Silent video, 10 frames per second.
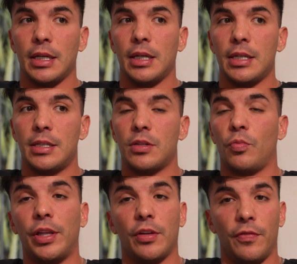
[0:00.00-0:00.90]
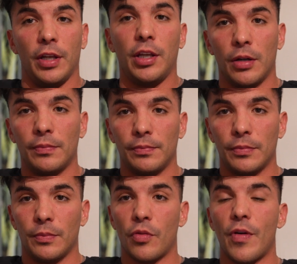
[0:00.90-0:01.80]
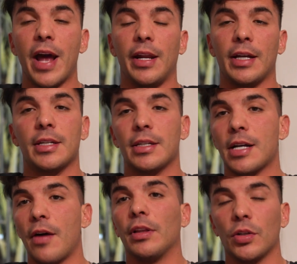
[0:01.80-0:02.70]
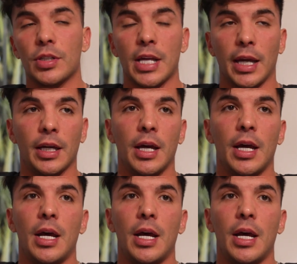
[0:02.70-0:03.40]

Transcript: is with the video, provided exercise how it looks like.